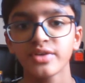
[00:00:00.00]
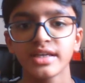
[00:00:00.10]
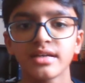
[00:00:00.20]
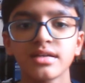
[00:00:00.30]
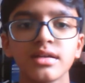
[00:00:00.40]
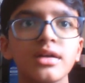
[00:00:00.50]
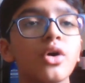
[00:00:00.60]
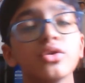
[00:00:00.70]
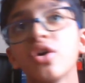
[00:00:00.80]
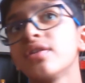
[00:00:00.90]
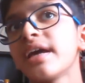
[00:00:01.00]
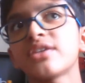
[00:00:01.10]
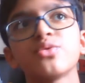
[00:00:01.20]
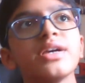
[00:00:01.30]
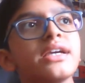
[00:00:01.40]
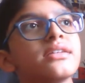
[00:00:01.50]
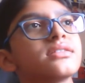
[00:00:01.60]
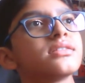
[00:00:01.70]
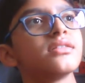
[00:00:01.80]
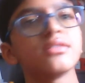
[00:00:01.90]
week. Or not next week,
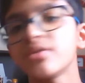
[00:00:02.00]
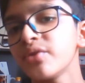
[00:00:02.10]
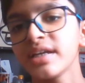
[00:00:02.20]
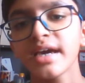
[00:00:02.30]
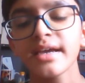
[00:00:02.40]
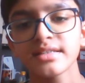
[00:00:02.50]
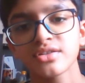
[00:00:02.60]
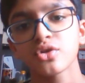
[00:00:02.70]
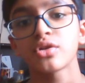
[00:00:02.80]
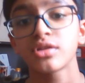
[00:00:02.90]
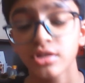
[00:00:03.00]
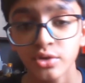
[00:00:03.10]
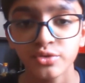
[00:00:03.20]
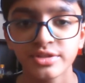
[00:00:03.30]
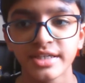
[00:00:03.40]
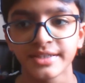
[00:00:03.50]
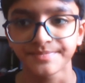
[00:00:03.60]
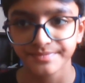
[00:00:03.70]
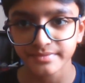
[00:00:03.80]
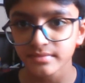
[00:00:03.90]
it's in 3 days, it's on Tuesday.
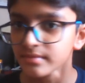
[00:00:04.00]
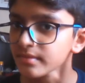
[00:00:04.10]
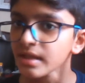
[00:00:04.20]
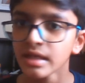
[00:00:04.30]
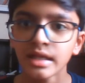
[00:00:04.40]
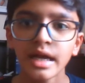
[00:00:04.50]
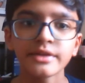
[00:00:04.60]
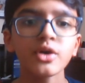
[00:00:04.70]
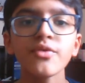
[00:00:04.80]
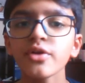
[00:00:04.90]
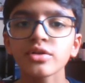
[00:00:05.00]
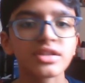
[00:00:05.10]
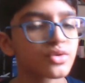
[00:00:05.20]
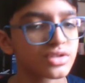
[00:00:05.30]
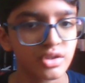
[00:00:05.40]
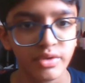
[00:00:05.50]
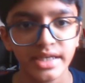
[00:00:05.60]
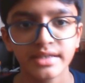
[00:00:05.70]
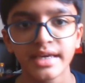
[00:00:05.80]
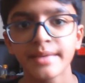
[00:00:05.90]
And overall, this was a
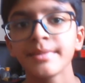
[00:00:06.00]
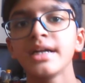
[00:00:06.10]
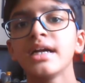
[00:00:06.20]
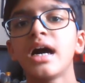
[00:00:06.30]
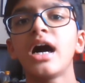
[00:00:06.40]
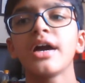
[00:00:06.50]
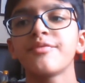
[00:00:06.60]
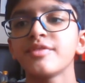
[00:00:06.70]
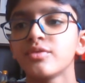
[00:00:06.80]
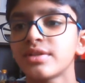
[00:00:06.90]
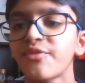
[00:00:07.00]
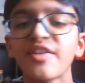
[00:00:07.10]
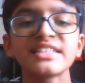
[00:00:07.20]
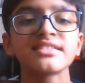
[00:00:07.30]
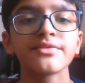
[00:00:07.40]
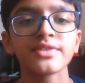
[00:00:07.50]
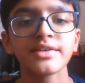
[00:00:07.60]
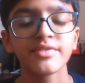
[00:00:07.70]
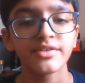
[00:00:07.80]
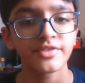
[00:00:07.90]
great game. I feel
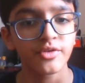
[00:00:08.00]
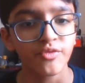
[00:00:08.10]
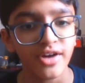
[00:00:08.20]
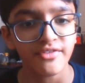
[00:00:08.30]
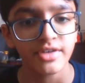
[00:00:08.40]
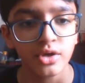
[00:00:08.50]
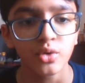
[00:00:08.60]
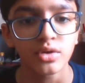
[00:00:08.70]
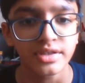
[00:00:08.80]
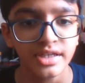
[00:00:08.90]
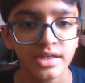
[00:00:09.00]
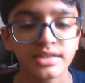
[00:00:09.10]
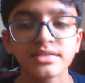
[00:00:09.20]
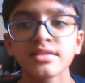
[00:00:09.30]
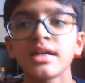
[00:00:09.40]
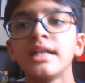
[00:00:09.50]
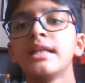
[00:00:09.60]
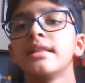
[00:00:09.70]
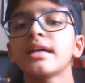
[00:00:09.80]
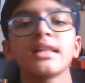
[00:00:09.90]
defensively we were very organized.
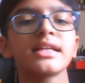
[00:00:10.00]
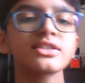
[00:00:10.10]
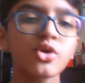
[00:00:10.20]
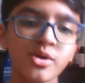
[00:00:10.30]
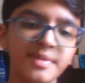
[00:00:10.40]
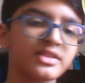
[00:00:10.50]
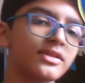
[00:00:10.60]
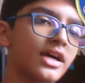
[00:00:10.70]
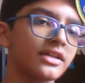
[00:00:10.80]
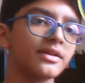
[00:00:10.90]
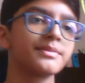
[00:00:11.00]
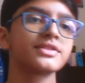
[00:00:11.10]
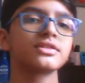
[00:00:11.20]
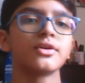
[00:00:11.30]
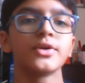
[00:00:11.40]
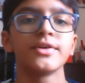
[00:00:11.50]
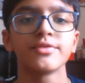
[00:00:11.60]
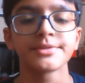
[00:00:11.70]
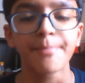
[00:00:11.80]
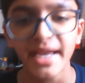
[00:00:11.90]
Let's talk about the lineup. So, it
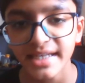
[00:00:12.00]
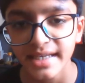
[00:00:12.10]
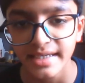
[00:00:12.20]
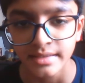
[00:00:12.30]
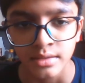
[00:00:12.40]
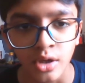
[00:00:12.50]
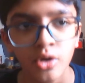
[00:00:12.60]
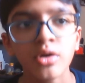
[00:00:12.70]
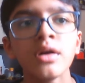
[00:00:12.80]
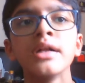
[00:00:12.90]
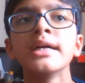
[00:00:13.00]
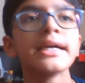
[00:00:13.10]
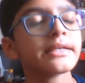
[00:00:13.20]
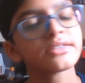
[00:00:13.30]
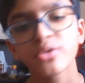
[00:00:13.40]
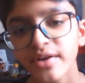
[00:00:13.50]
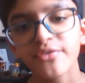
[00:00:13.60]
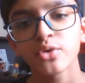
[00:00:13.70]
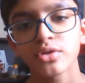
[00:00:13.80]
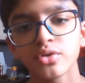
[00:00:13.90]
was Mendy in goal.
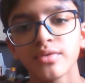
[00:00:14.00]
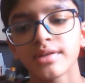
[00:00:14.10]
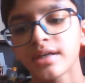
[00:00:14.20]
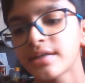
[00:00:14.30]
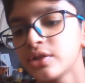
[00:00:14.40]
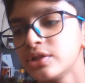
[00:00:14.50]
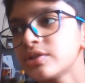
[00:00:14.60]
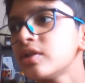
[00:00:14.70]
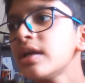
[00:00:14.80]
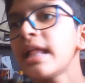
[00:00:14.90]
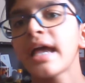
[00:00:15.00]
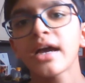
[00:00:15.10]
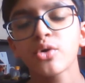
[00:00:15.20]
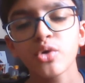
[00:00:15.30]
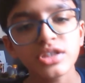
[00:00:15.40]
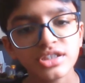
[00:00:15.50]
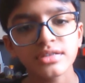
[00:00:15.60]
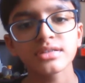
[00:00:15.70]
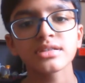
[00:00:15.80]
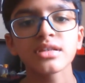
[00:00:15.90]
3-4-2-1 like usual.
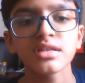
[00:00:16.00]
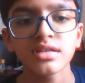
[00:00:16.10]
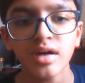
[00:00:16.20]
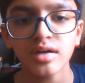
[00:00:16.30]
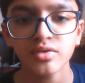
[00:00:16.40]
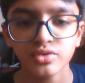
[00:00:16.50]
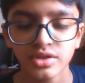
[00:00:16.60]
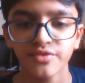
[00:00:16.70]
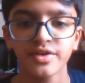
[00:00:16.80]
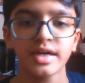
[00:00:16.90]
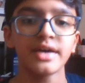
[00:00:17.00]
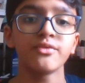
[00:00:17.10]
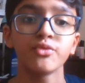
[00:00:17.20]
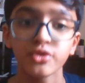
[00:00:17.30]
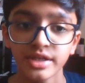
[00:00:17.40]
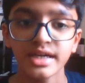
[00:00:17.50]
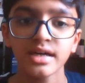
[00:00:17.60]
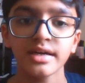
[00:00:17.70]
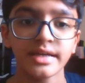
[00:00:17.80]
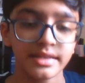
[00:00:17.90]
Christensen, Thiago Silva and
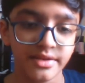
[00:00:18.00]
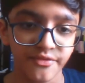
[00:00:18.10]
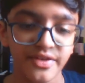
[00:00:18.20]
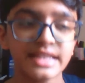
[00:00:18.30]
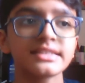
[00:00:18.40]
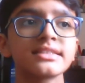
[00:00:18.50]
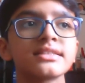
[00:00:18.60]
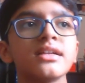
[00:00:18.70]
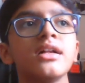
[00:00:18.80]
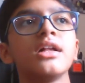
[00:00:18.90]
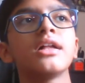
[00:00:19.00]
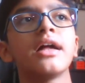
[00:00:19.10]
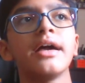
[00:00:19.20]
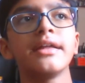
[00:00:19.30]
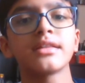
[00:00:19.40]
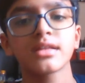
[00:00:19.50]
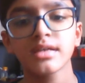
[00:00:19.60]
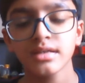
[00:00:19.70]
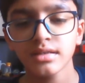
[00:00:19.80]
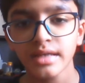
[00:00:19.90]
Rudiger in defense. And
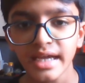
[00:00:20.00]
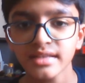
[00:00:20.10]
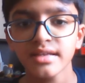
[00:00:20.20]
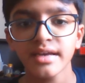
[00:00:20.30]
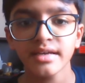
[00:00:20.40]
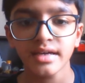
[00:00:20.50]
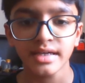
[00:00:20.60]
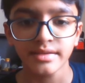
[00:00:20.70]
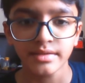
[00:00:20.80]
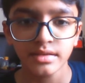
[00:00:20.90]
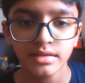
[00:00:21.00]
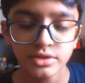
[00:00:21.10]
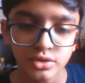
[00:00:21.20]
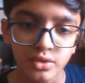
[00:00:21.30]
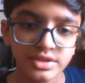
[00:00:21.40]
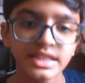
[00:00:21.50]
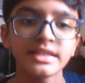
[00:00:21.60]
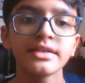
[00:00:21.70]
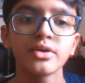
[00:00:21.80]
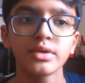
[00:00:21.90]
Kante and
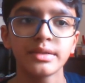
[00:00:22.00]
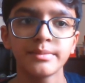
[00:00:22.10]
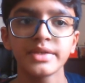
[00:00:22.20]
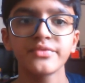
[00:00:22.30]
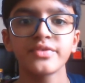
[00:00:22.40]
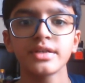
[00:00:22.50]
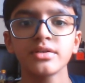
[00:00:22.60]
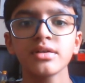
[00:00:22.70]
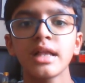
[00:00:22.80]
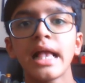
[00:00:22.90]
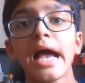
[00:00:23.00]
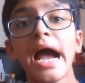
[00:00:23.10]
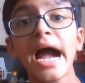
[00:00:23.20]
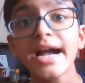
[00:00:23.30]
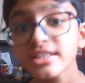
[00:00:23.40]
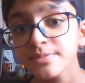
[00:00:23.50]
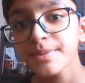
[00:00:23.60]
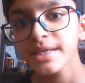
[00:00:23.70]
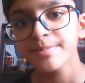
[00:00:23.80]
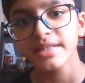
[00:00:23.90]
Jorginho in midfield.
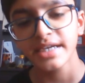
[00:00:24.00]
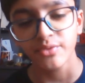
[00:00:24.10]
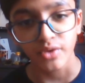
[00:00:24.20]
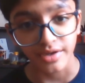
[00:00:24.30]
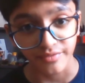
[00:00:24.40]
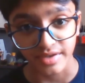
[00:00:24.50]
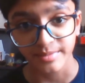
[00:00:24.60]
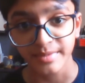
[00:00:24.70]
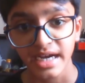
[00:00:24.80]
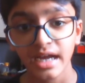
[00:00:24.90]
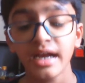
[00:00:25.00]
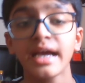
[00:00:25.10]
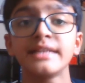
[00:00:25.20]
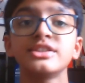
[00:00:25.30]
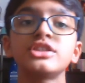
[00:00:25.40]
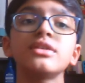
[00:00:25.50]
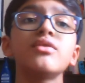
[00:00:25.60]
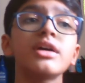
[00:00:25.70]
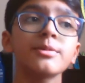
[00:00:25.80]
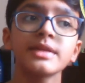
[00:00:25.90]
Aspi played right wing back and
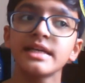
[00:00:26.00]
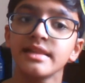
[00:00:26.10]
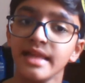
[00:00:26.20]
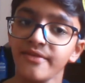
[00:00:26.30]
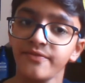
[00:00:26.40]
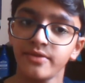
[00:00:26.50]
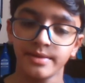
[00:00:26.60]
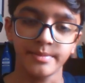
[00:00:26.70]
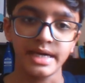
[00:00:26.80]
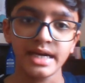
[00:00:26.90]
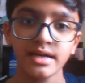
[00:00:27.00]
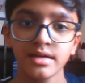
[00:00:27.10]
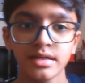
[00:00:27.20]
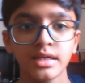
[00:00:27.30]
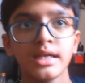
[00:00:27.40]
Chilwell played left wing back.